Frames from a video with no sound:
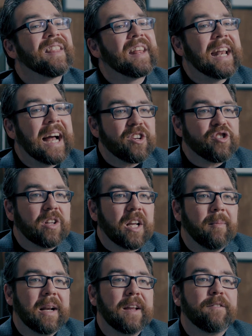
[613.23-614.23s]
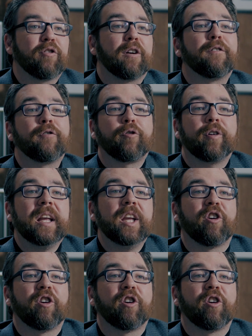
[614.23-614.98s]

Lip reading: the National Committee for a Free